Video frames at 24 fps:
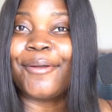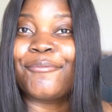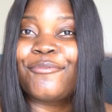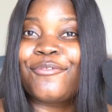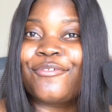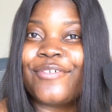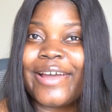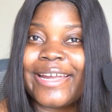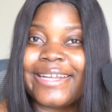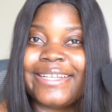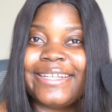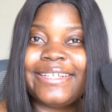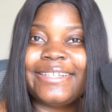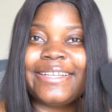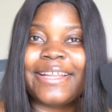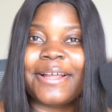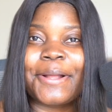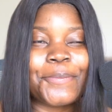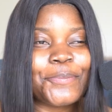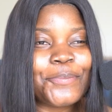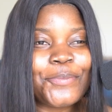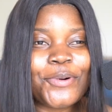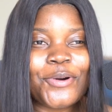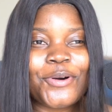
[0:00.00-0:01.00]
I'm finding that
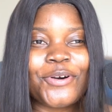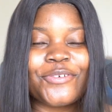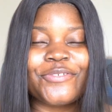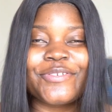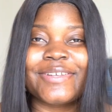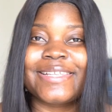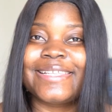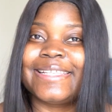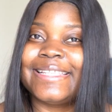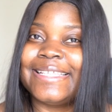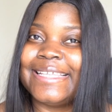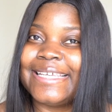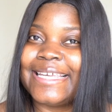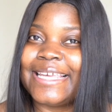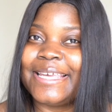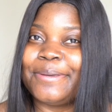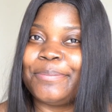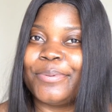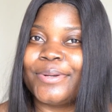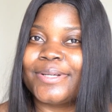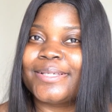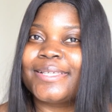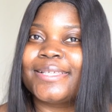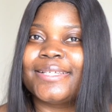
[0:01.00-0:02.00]
I'm more of a sticky
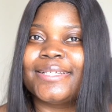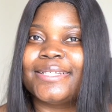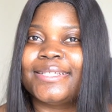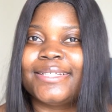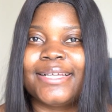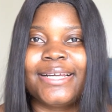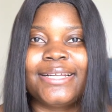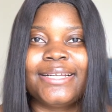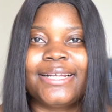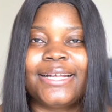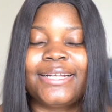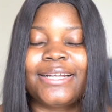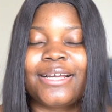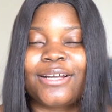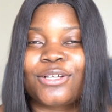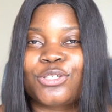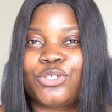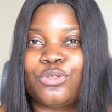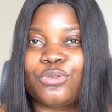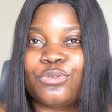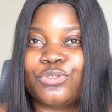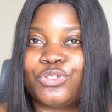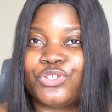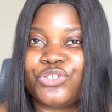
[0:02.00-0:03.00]
person than an
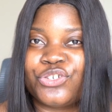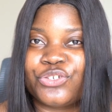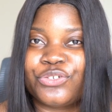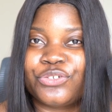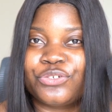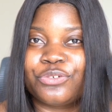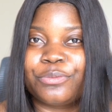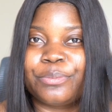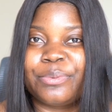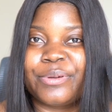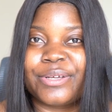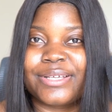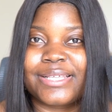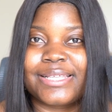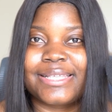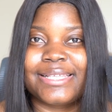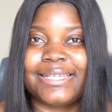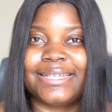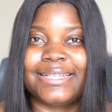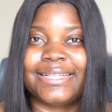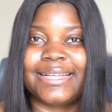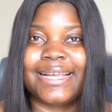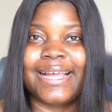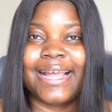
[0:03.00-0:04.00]
actual journal
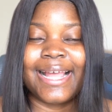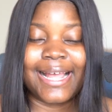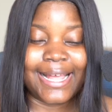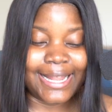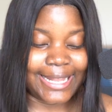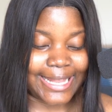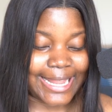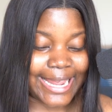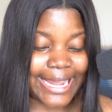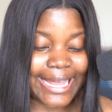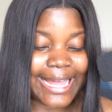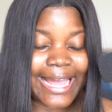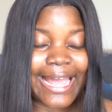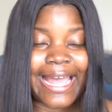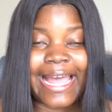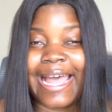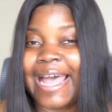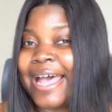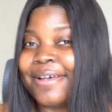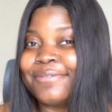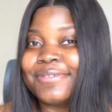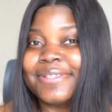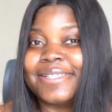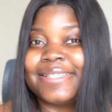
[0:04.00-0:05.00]
person. Like, I
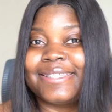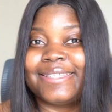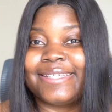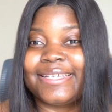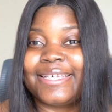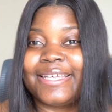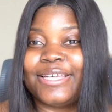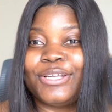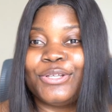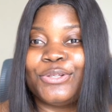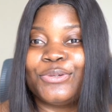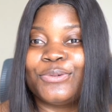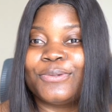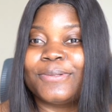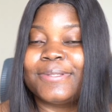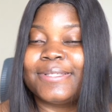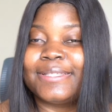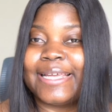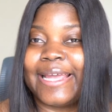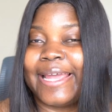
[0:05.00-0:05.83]
have sticky notes